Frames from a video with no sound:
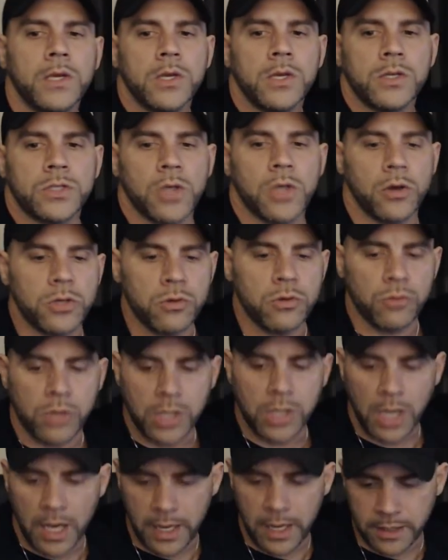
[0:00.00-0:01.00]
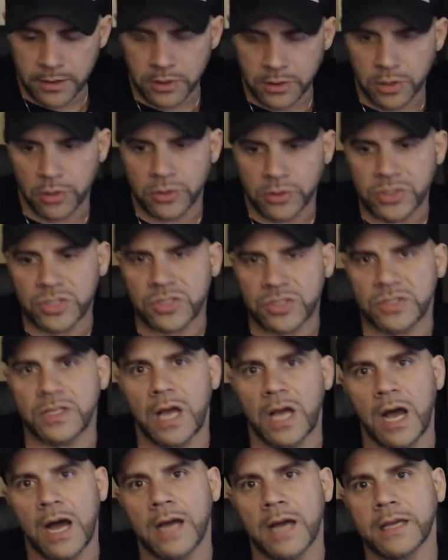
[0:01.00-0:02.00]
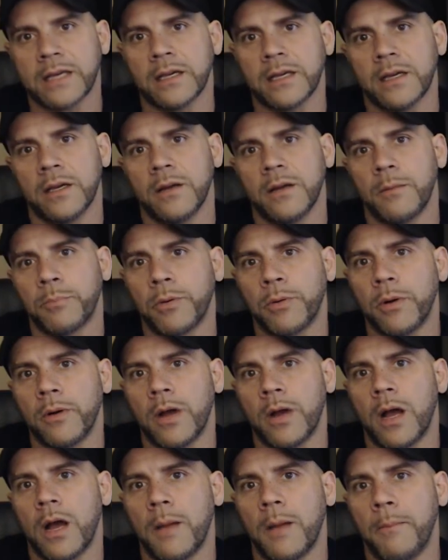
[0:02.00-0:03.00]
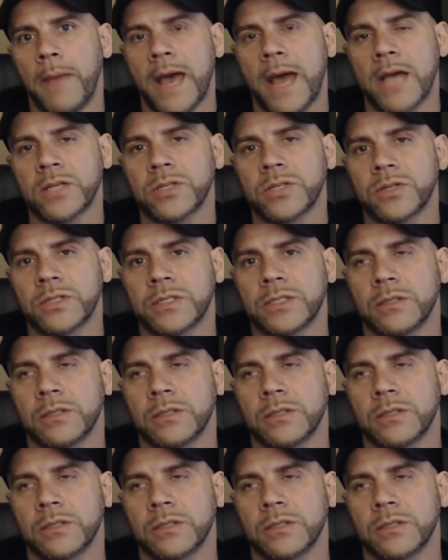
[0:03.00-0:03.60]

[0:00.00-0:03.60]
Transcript: So you gut your stock uh, master